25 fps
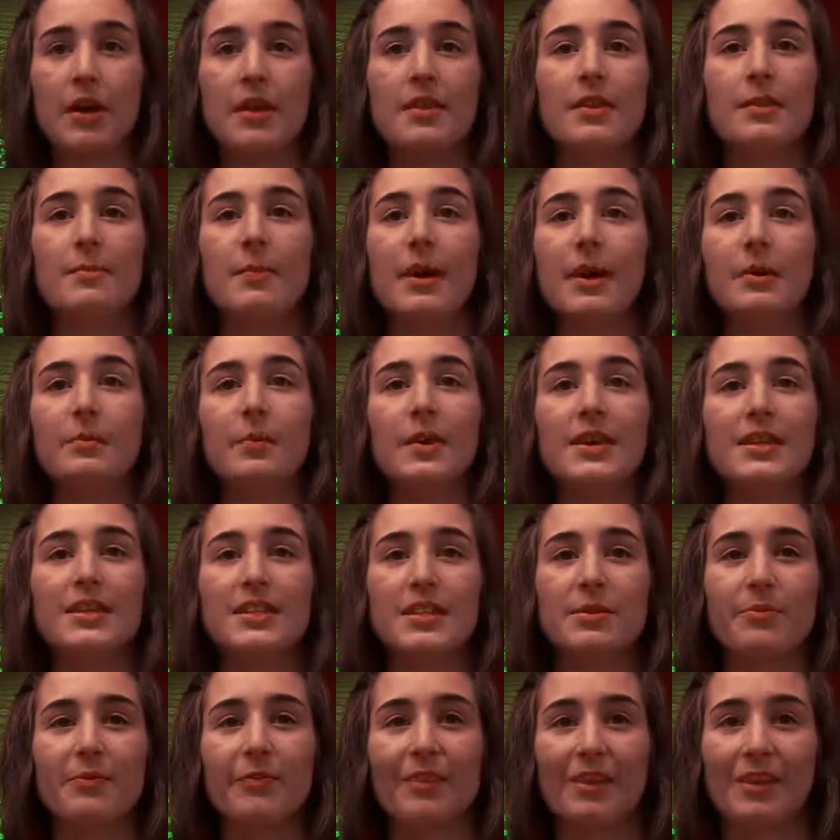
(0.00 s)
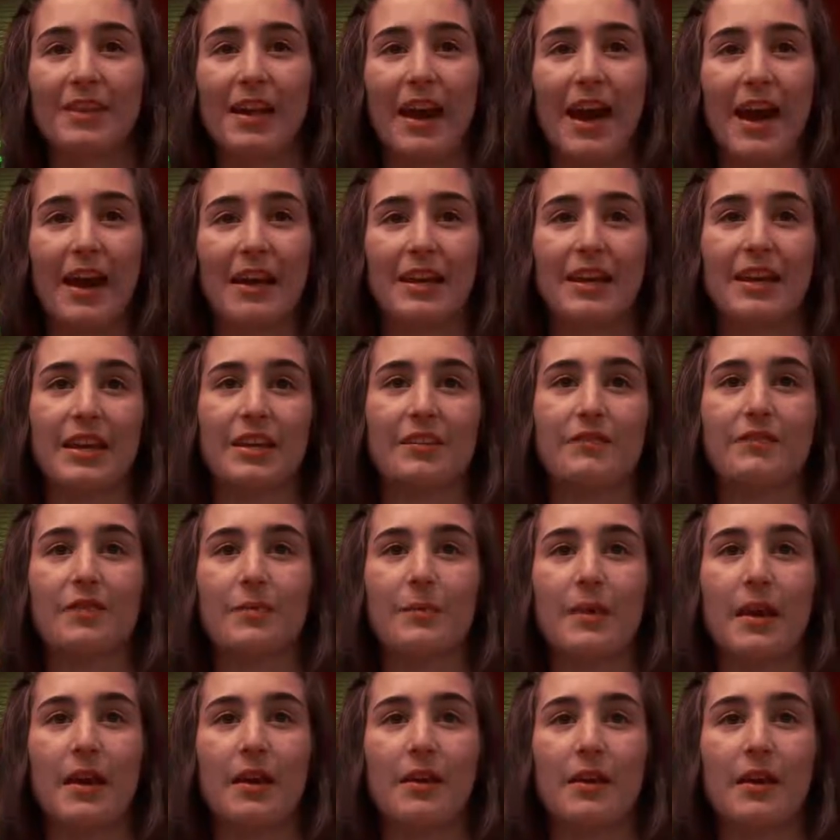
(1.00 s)
the main ways to prevent
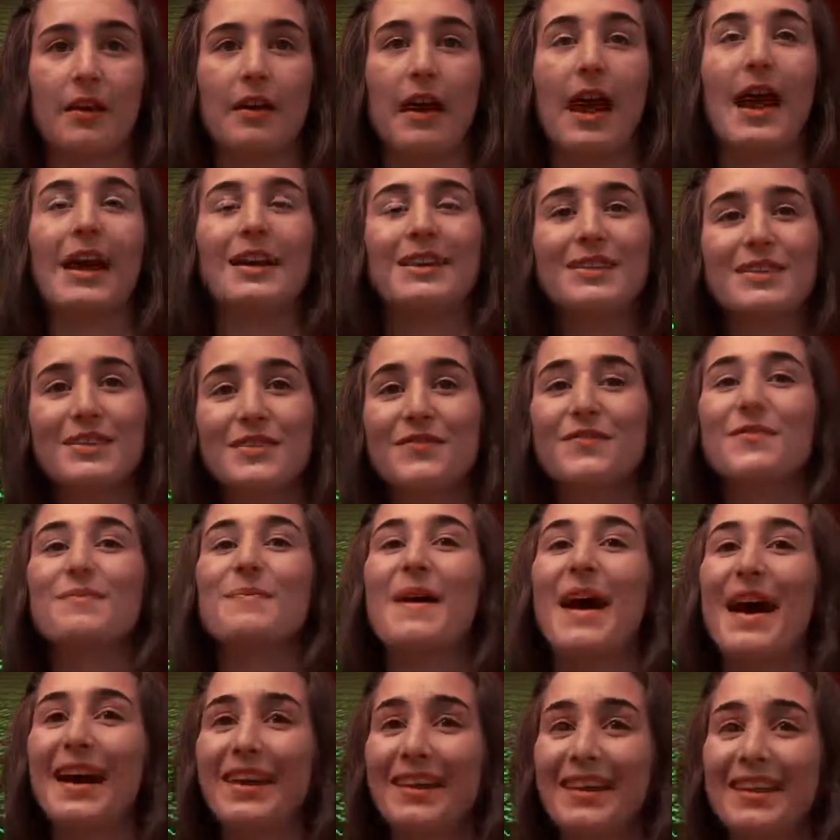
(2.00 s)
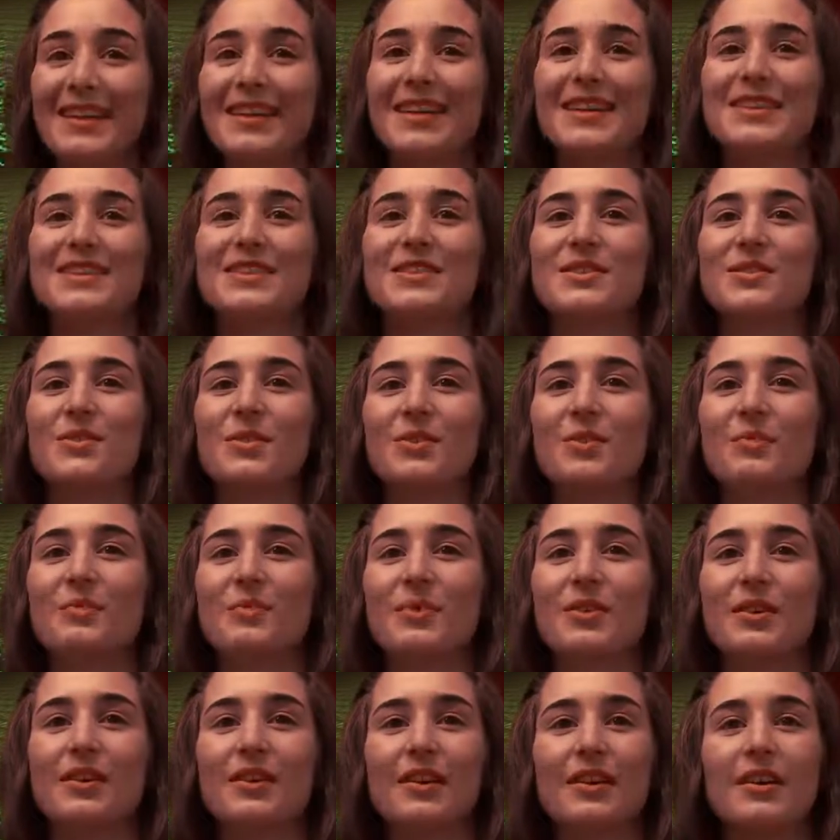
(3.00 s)
hackers from hacking into your
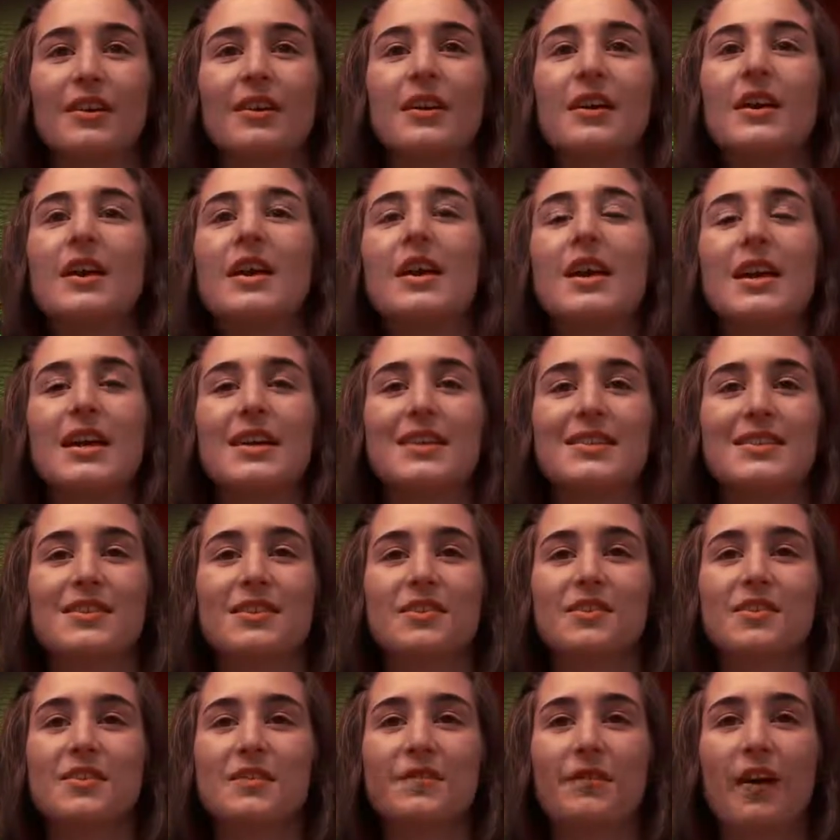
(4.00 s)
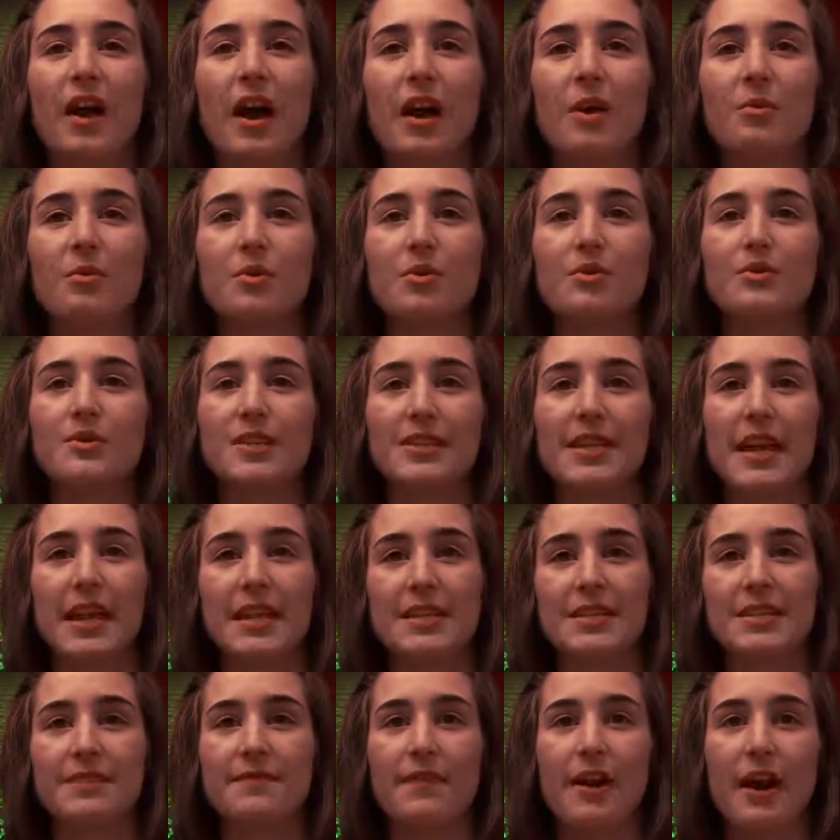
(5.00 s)
computer is to use firewalls and
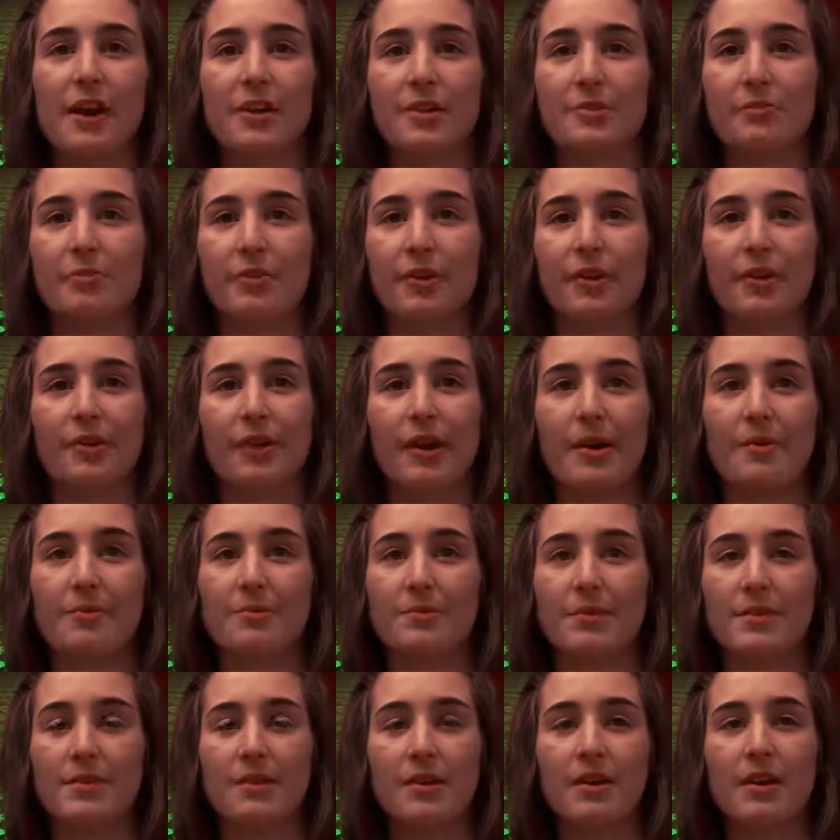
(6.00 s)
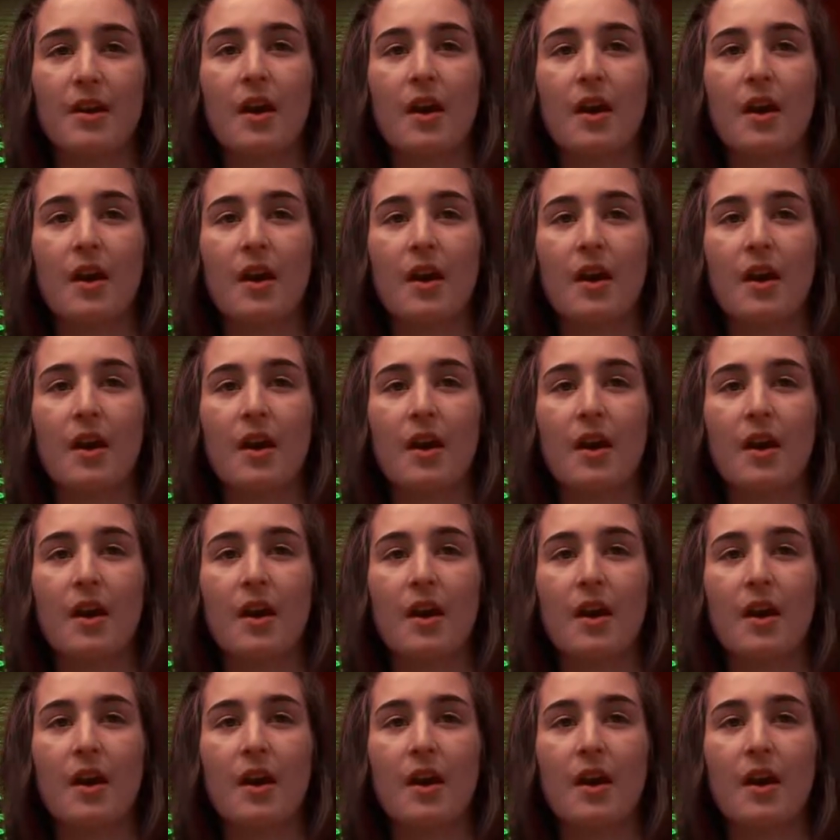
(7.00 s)
antivirus programs.